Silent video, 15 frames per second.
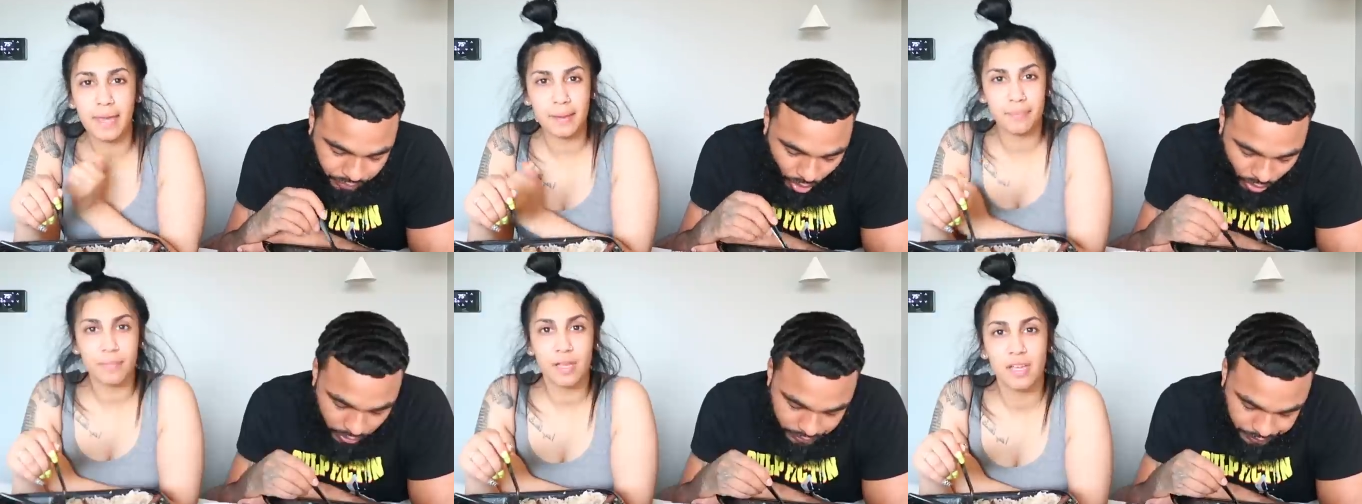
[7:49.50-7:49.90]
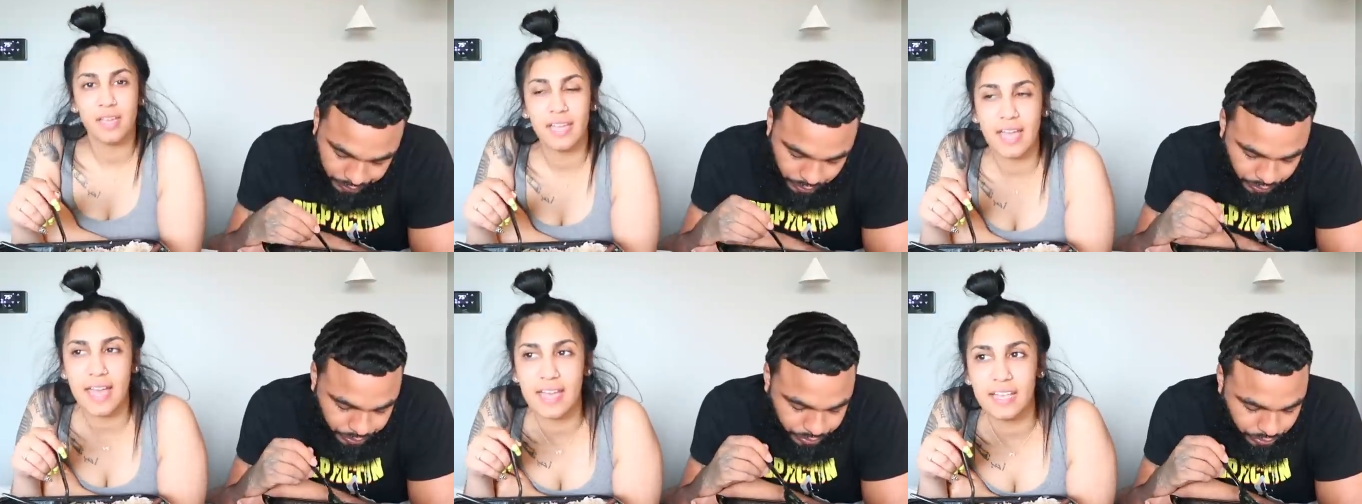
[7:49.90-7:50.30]
Speaker 1: babe,
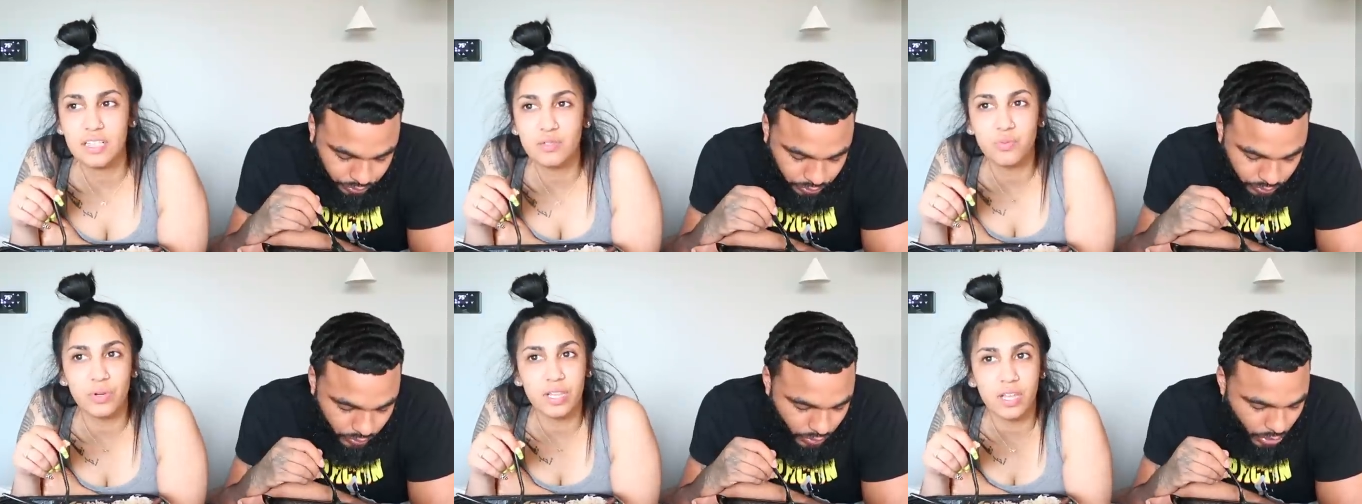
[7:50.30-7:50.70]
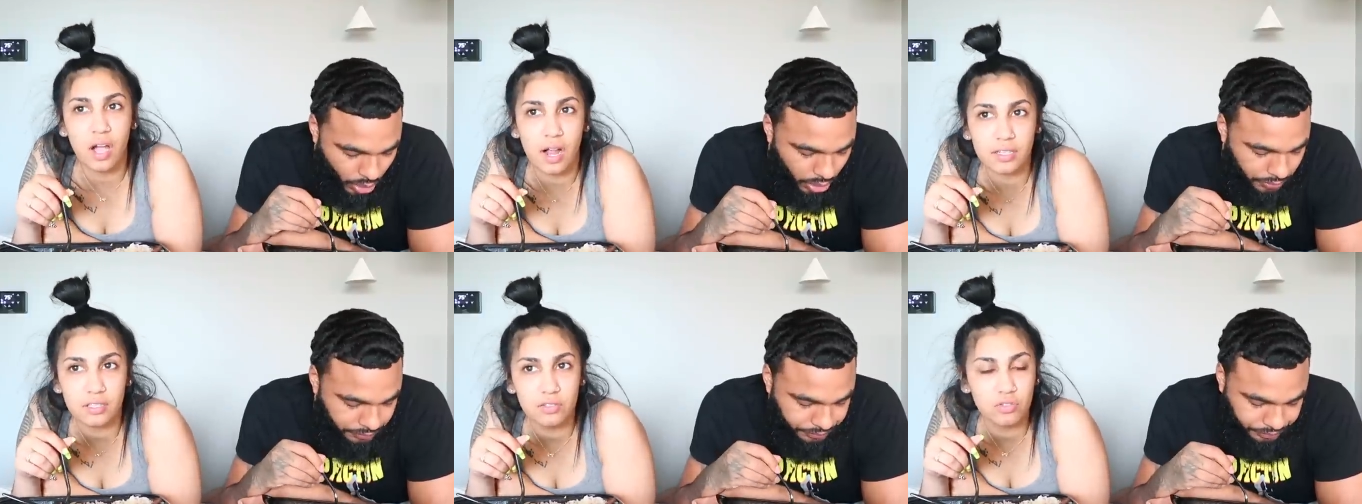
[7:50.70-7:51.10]
it's really
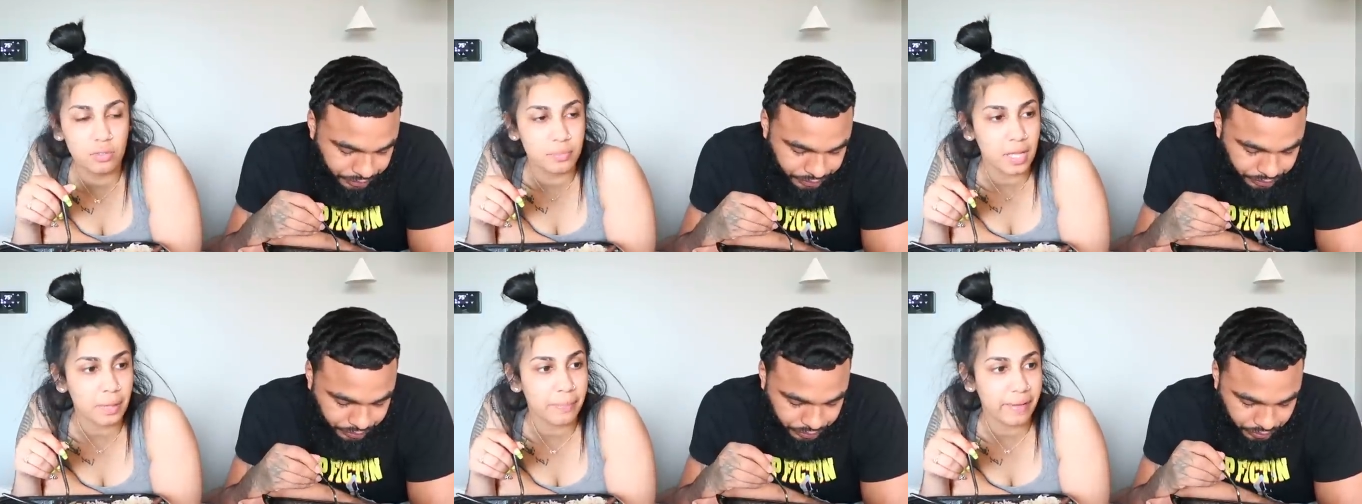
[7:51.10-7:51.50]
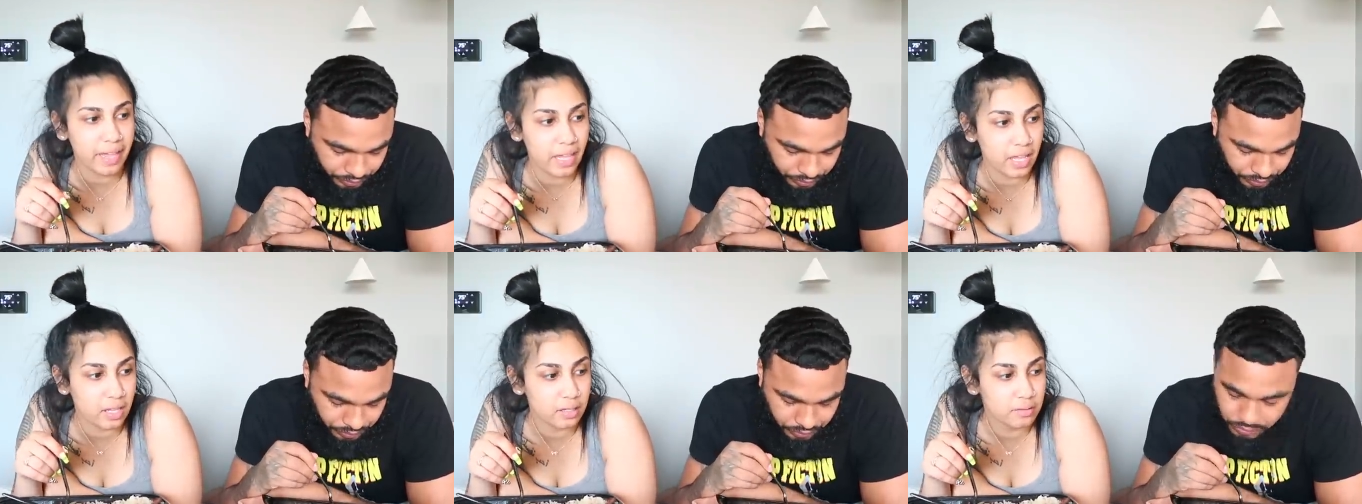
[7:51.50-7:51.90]
hard to do a
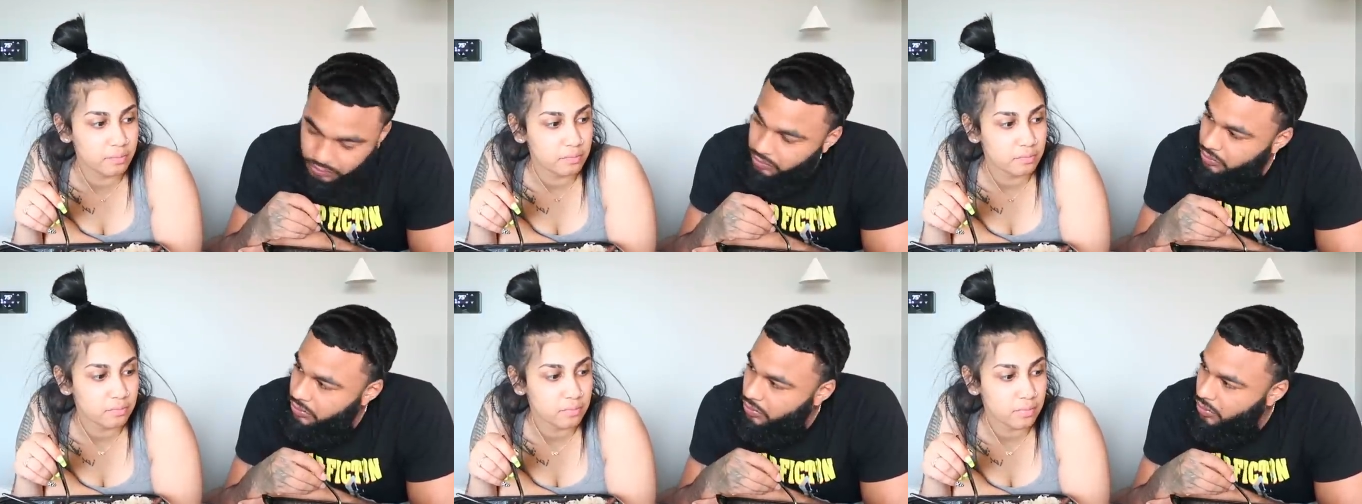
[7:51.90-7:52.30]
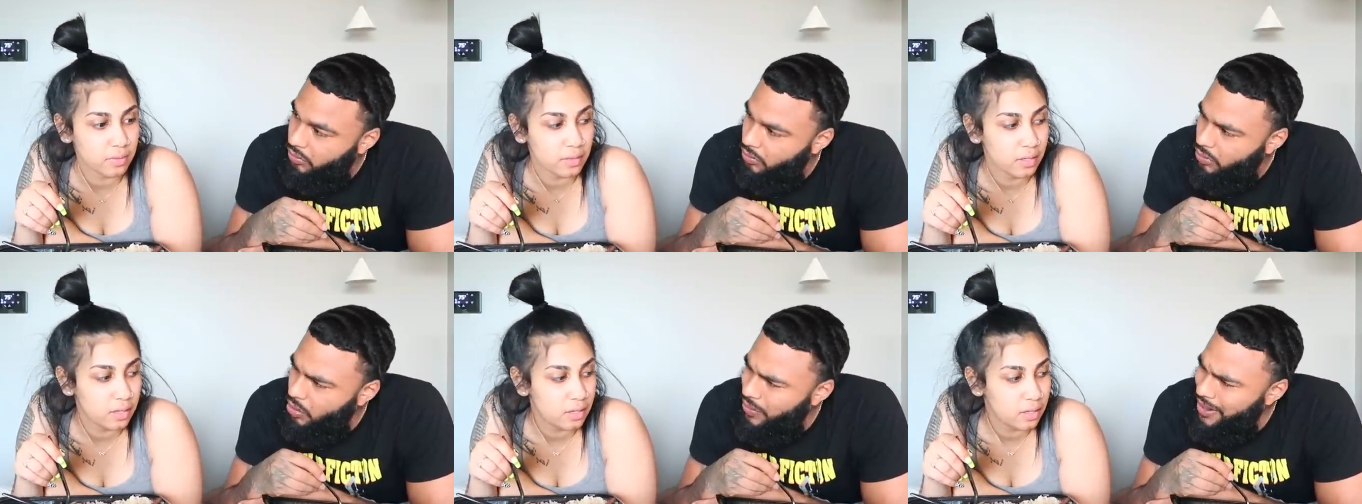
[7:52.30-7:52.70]

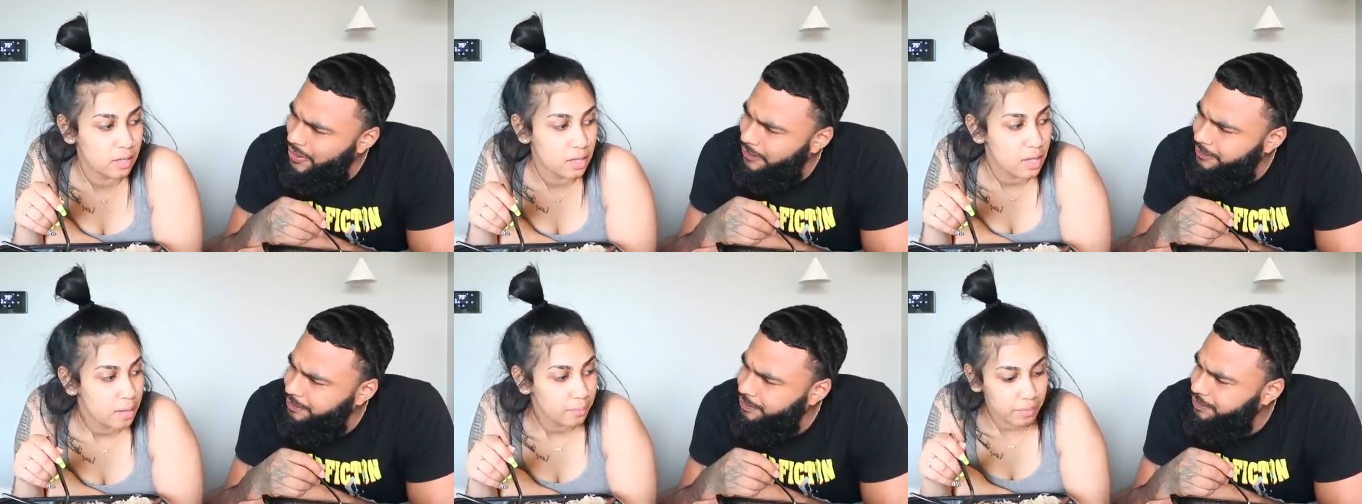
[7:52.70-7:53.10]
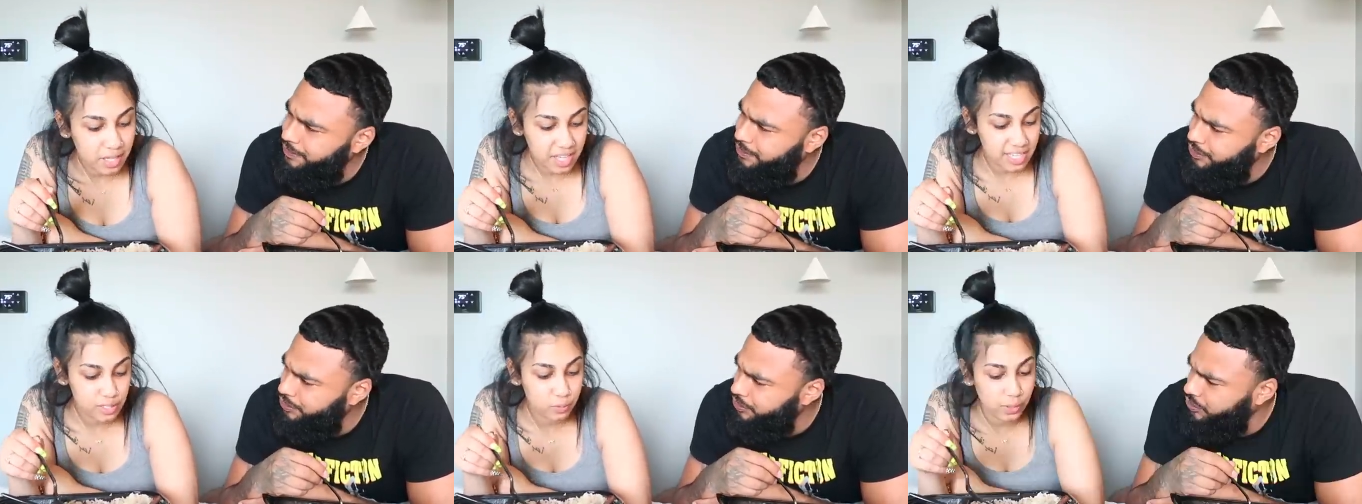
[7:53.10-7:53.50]
mukbang. Wow.
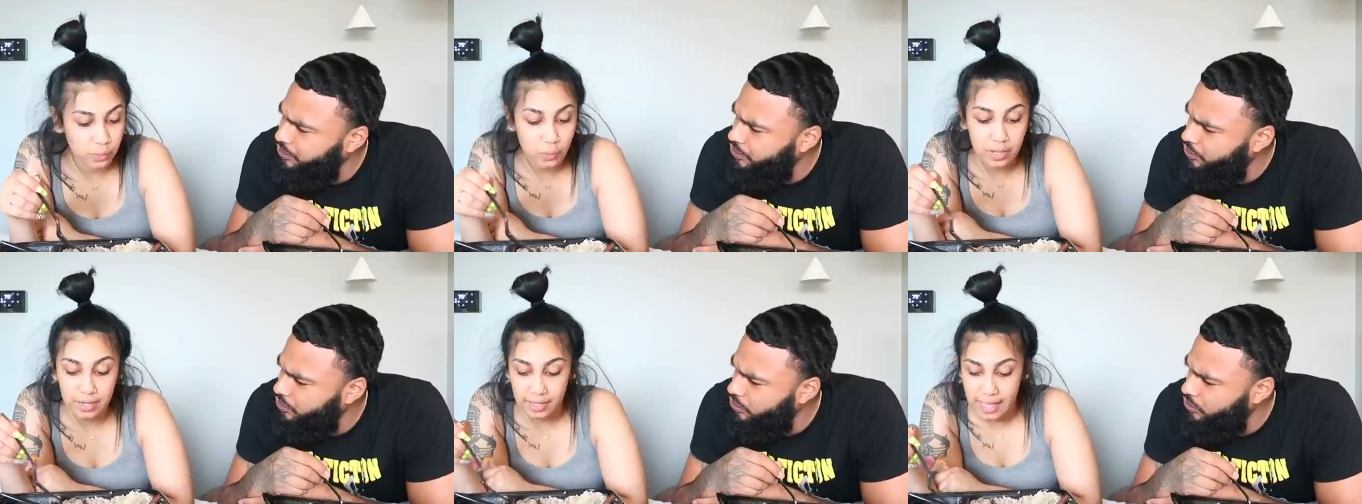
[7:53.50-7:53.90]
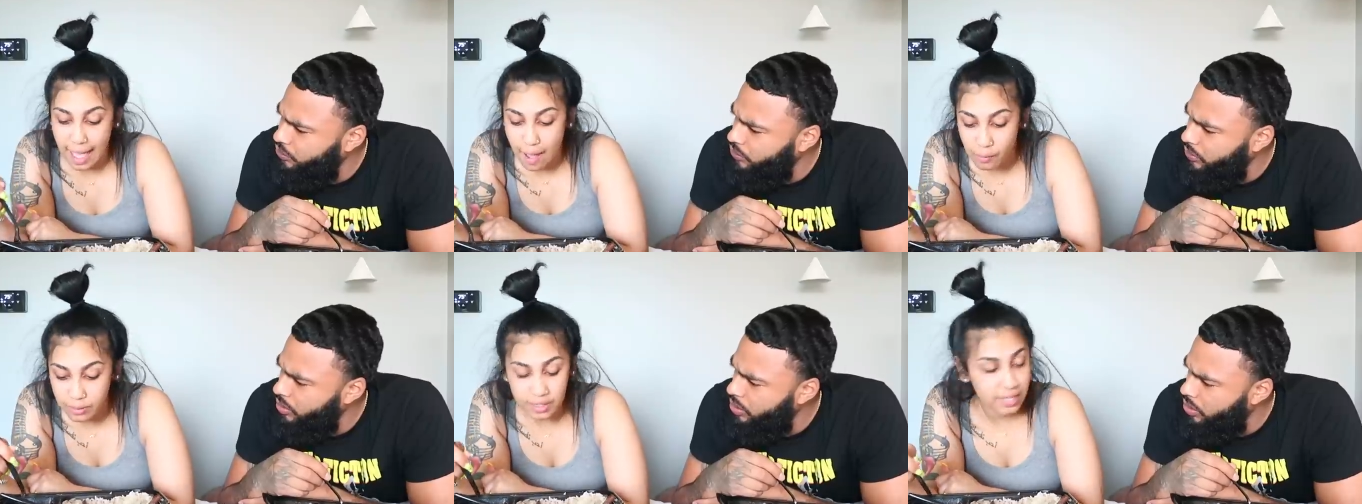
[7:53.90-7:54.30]
Because we want to,
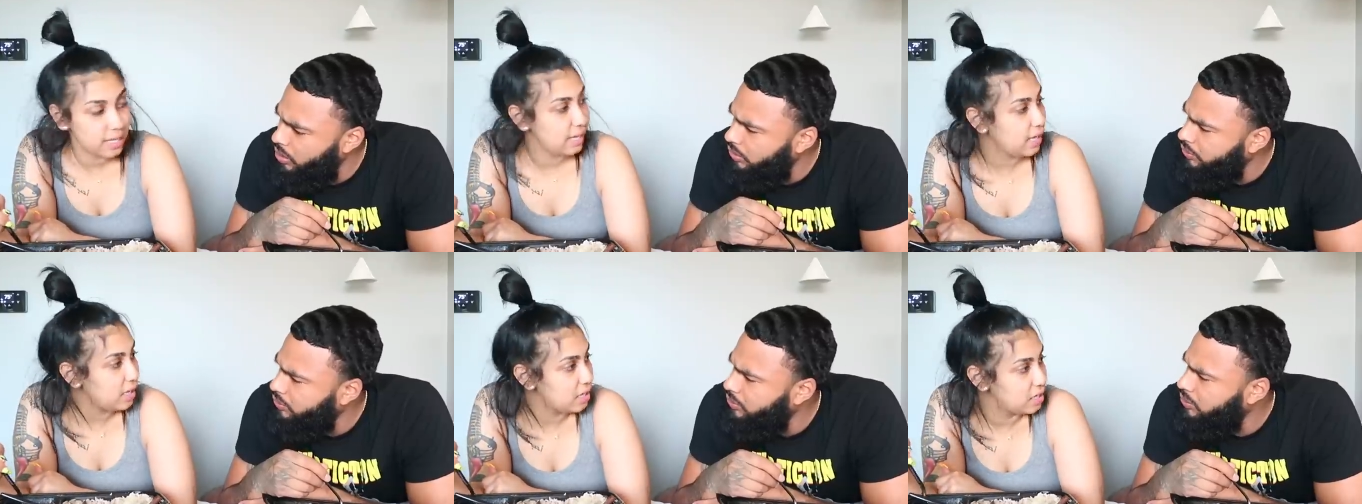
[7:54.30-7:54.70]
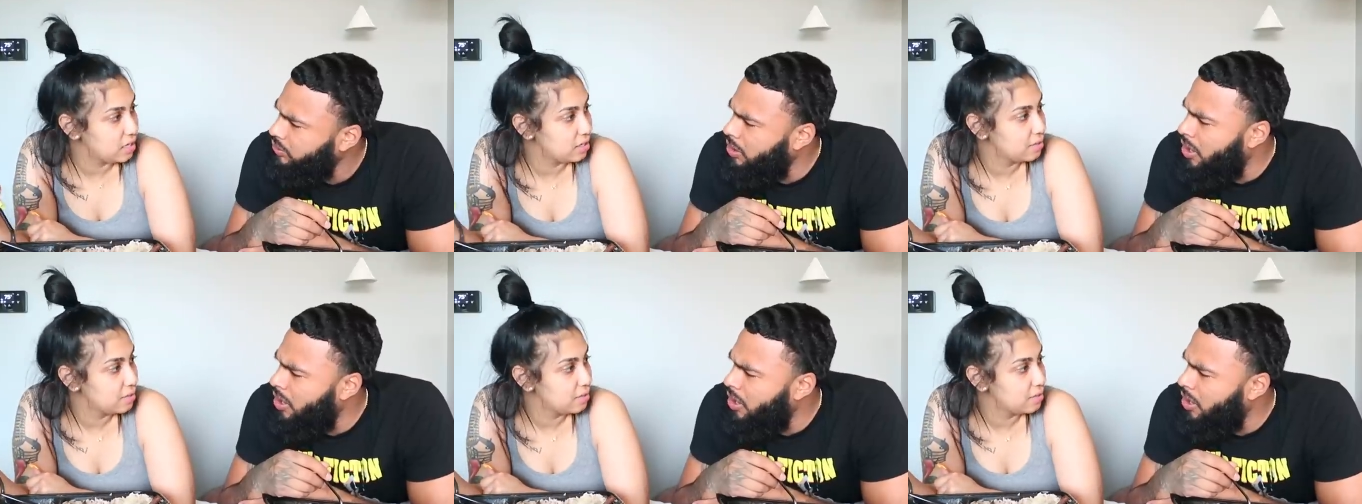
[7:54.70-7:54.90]
I want to eat.